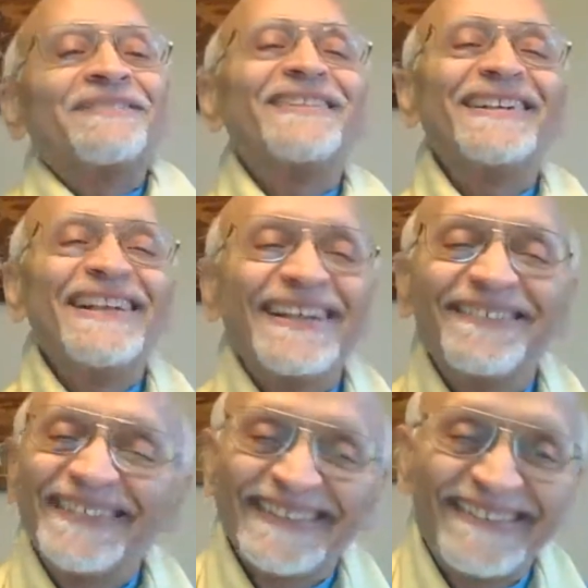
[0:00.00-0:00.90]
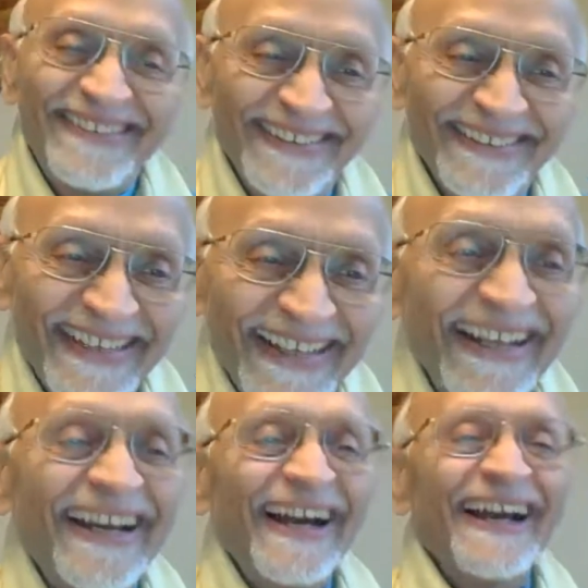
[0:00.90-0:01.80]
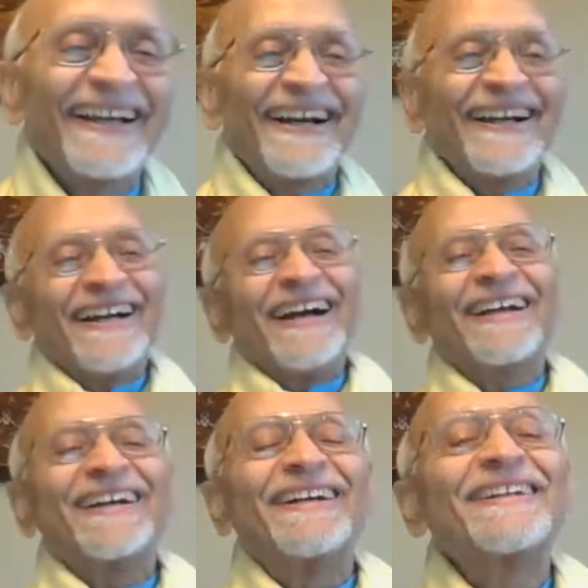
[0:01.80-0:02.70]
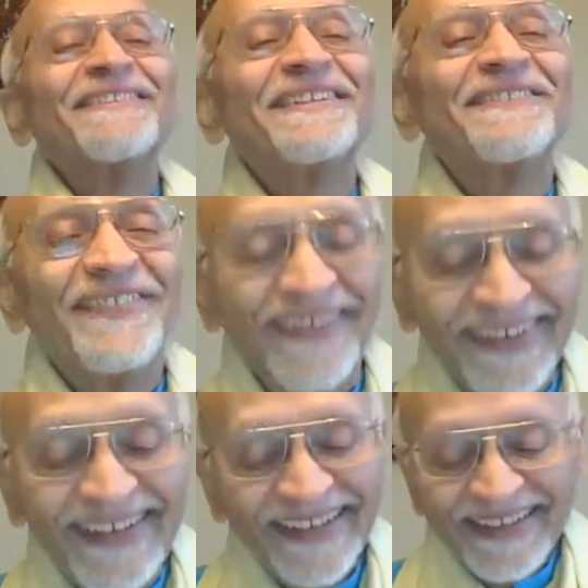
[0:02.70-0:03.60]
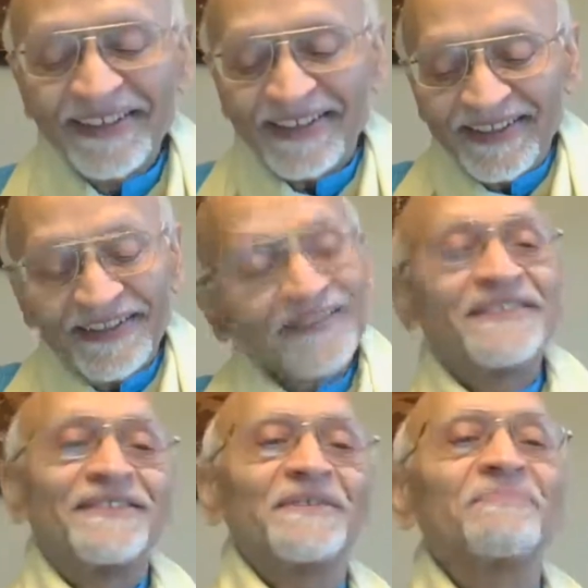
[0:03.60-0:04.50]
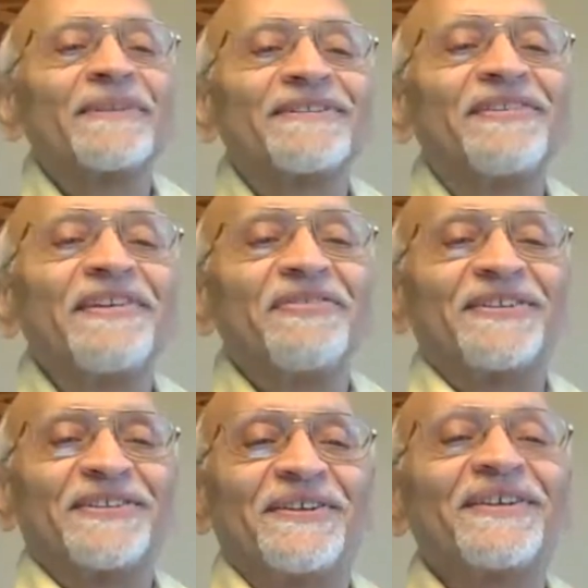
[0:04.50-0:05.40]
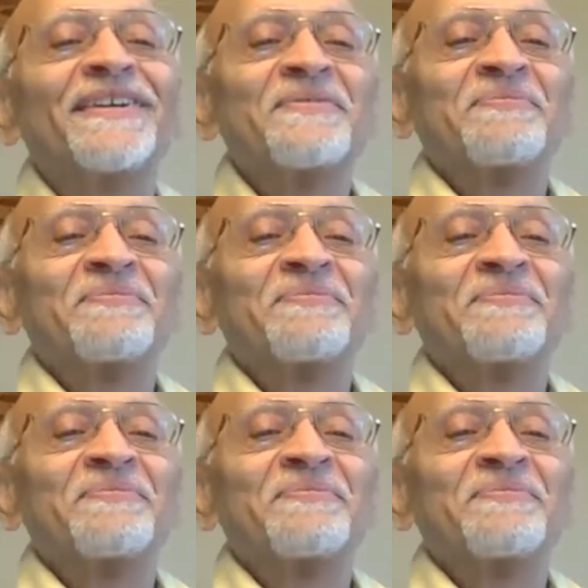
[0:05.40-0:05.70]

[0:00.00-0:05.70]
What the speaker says: definitely give it a 3. Okay, I can't give it 4, but 3 for sure.